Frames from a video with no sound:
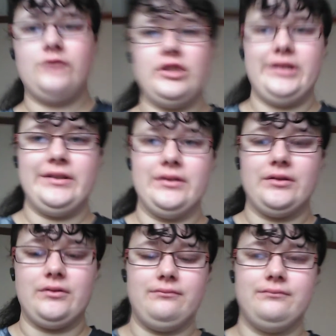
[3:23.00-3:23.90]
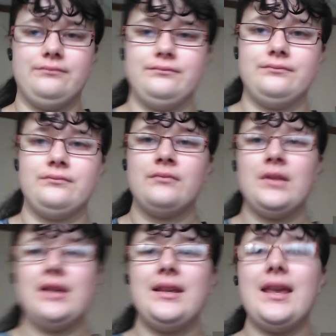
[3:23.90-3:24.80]
Jesus.
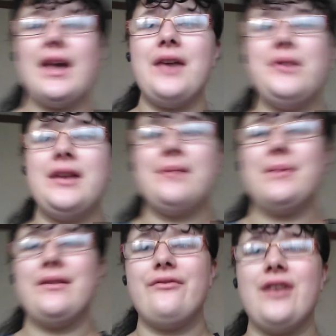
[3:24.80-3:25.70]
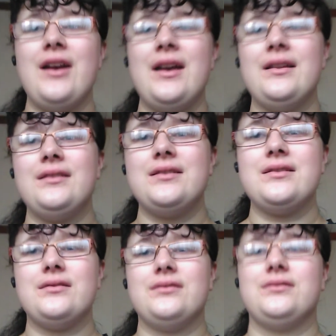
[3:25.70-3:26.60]
Can we be friends?